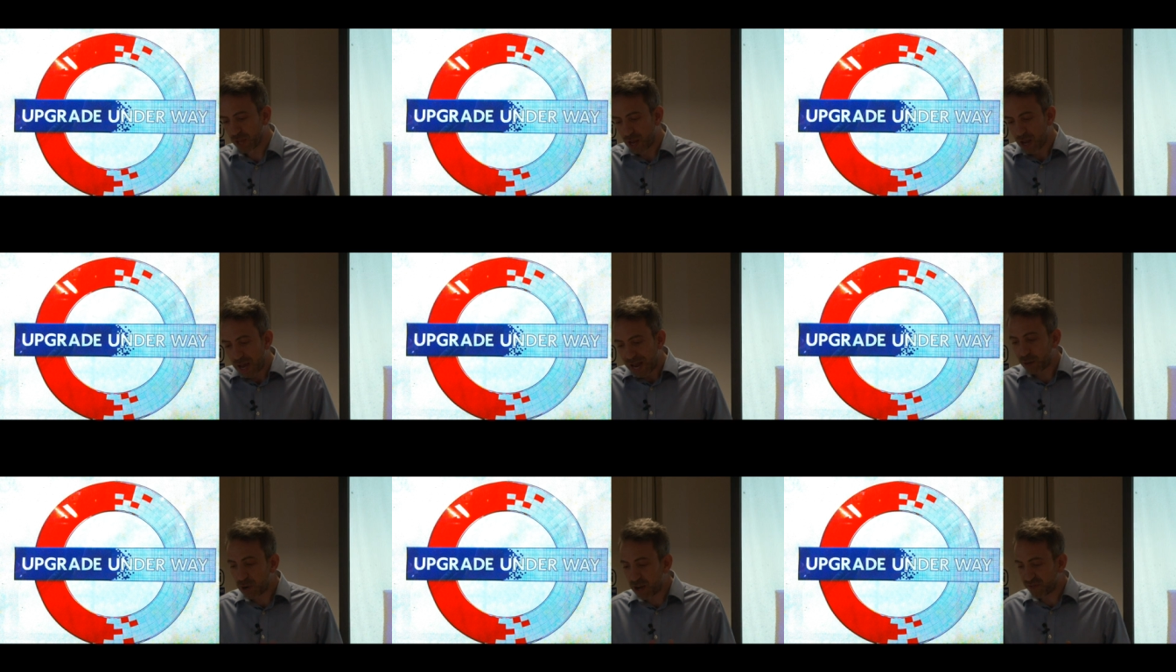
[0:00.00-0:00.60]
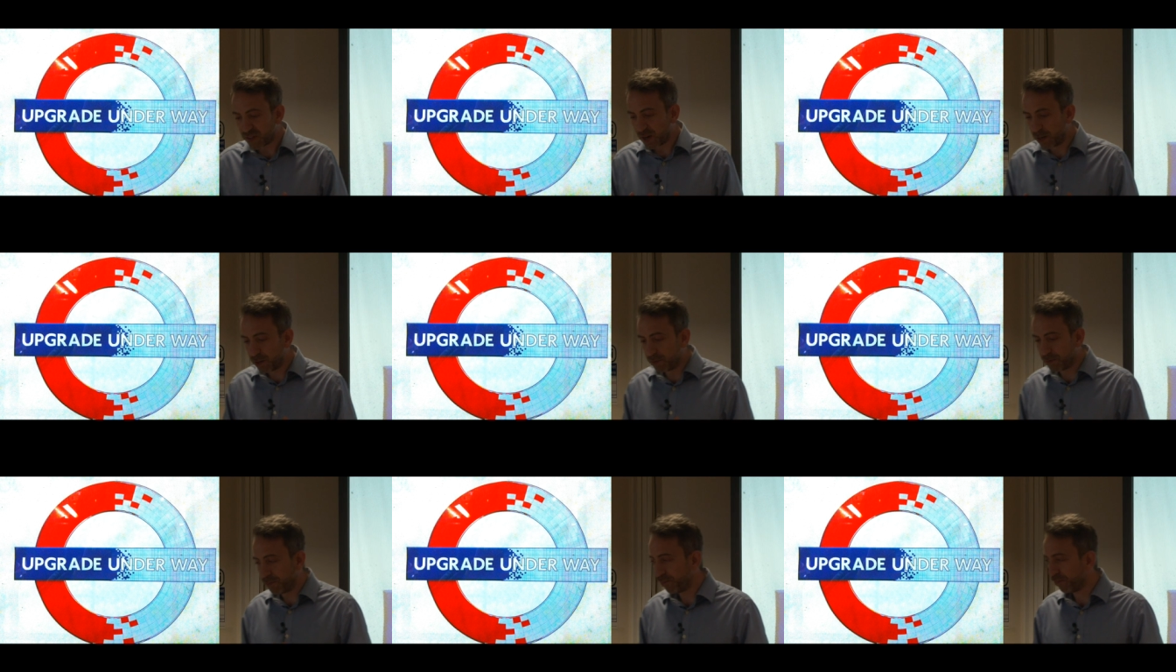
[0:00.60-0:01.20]
However,
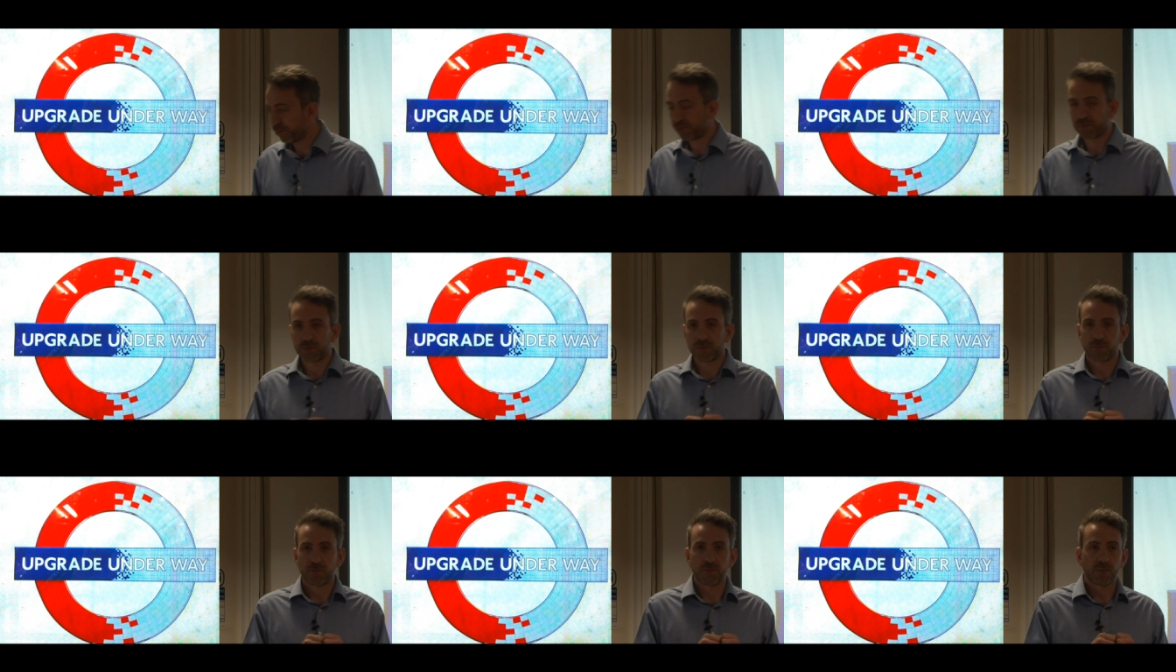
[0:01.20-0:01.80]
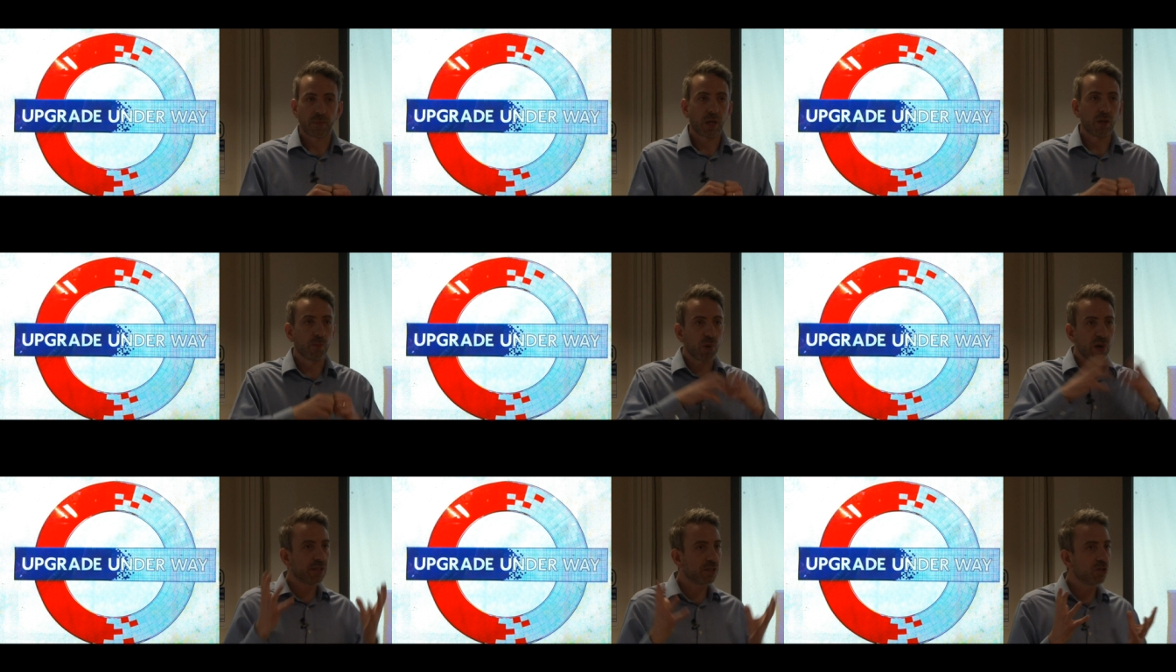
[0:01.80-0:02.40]
the
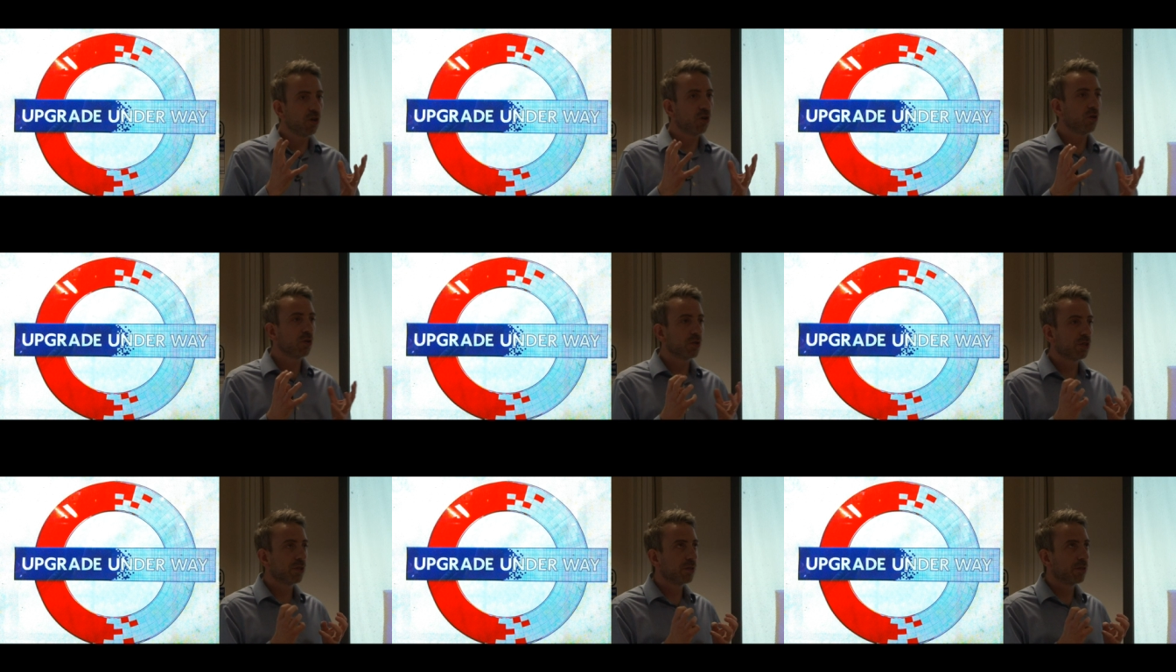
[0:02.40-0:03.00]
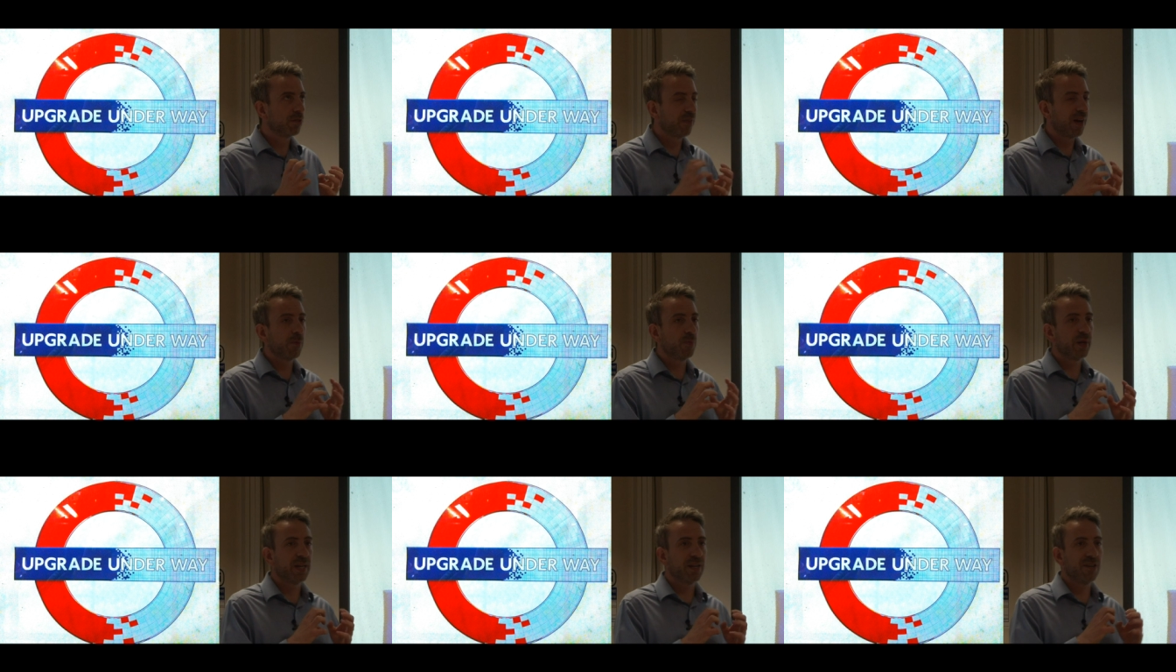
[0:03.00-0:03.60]
brain's not
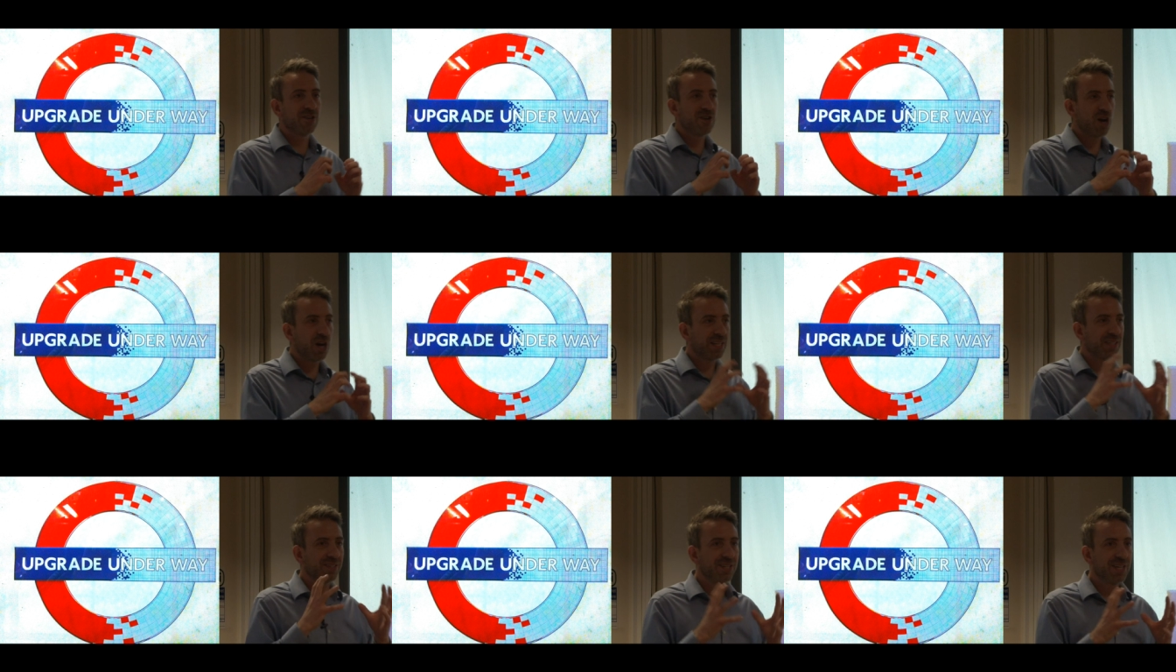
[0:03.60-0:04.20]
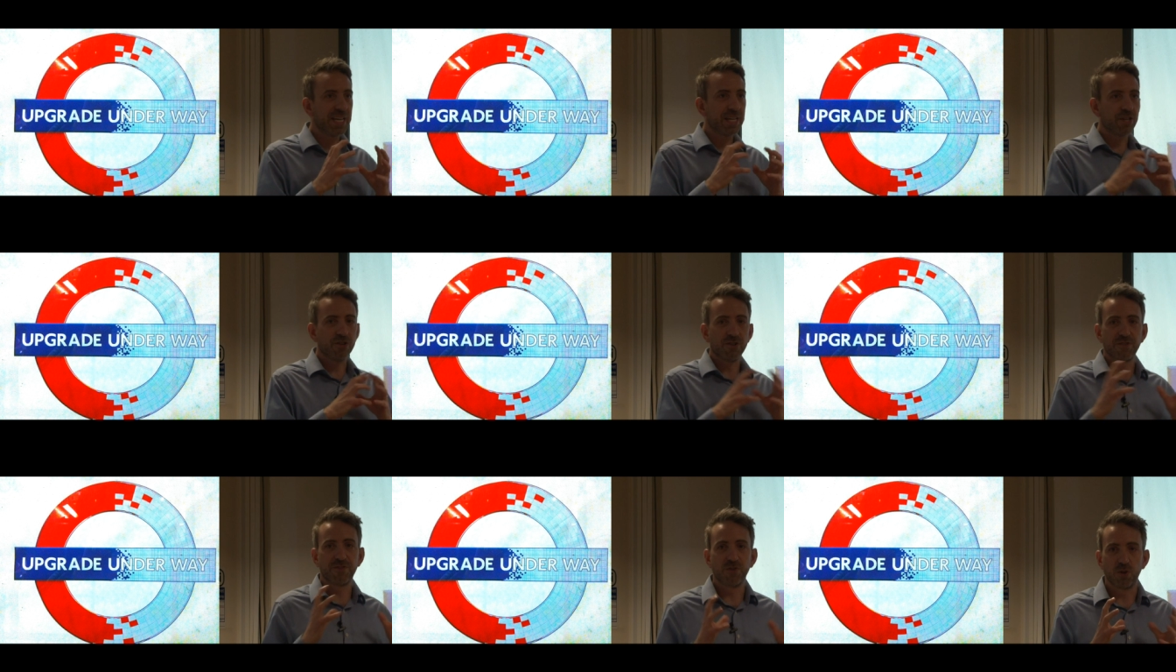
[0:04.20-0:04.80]
developing in a nice, neat,
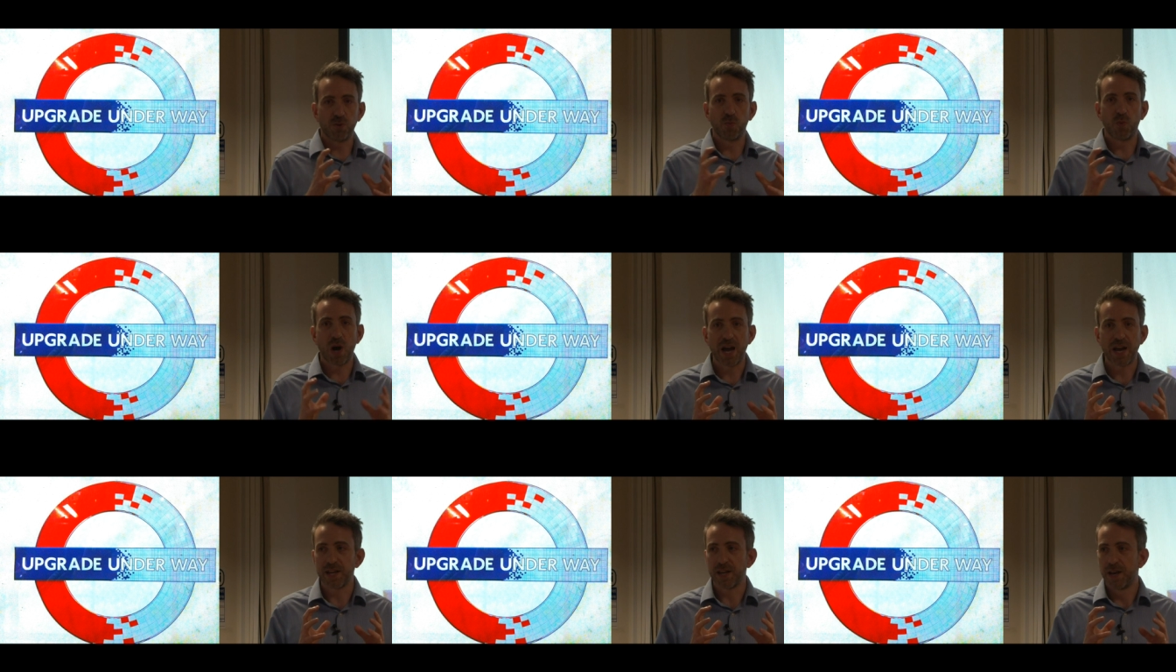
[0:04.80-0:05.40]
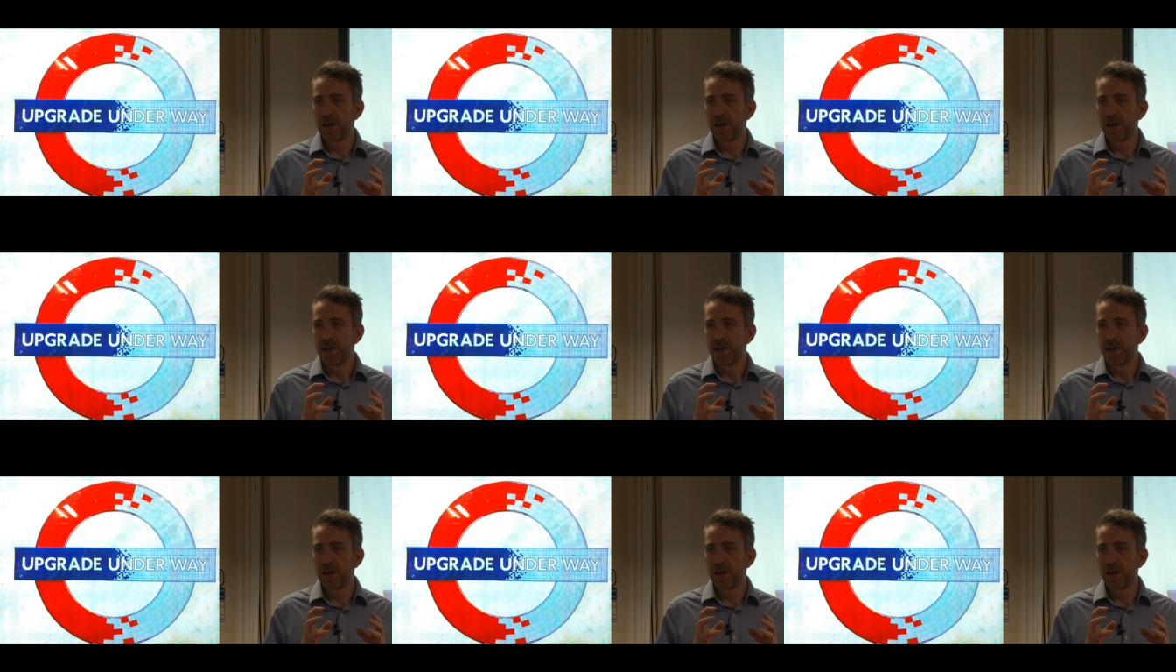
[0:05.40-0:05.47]
uniform way